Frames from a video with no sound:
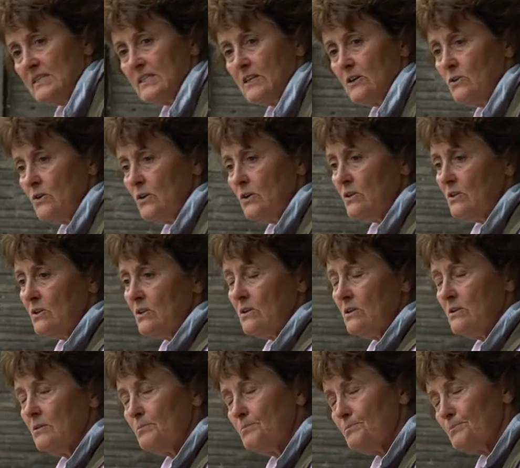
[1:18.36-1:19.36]
So
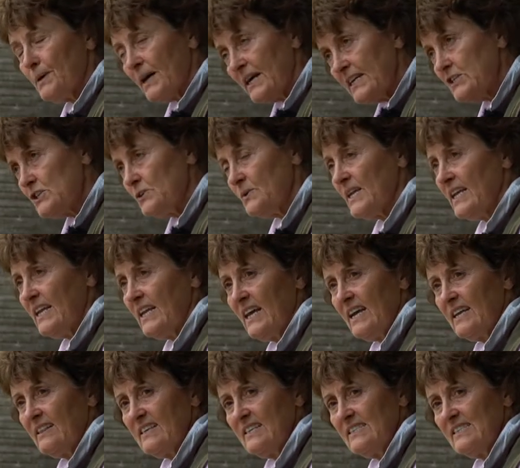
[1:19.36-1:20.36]
by doing it
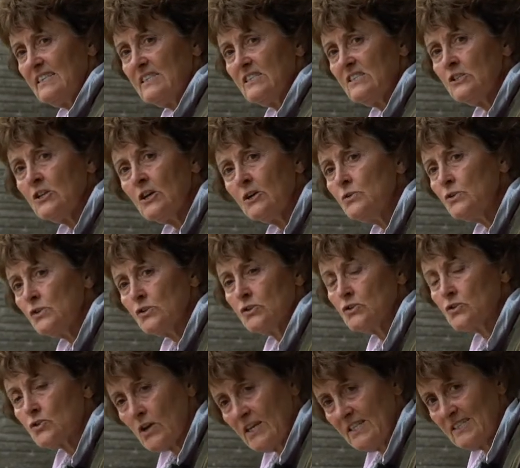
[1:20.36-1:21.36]
like this, there's no
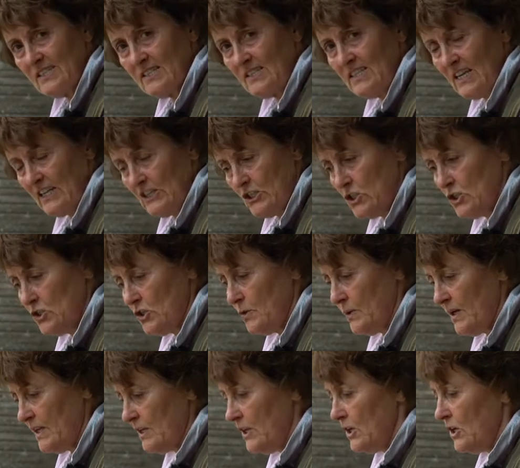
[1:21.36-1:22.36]
stress attached to
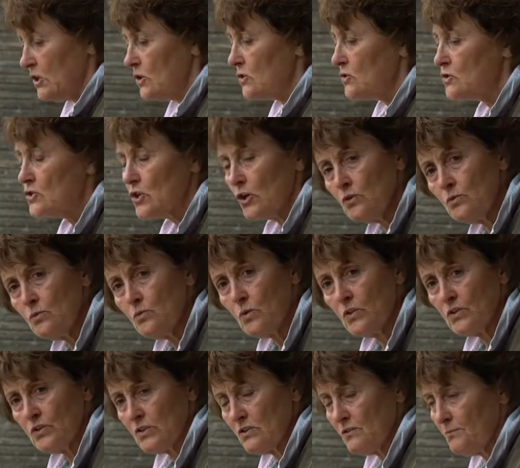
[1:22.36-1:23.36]
it. You don't
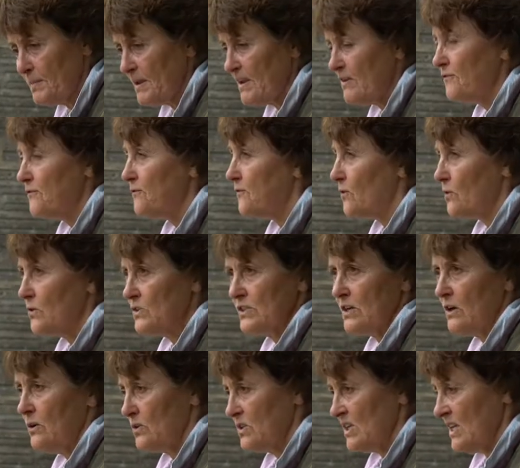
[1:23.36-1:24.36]
want to be force
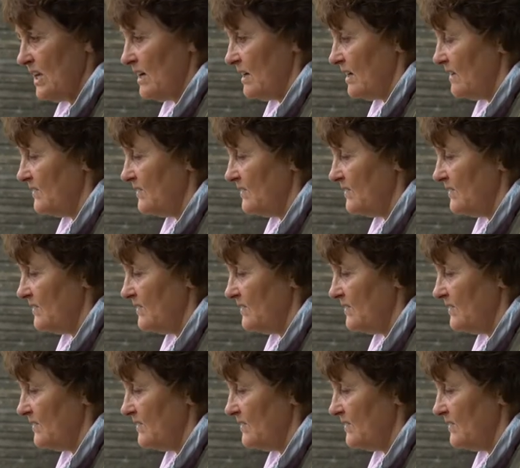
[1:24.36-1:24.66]
holding her.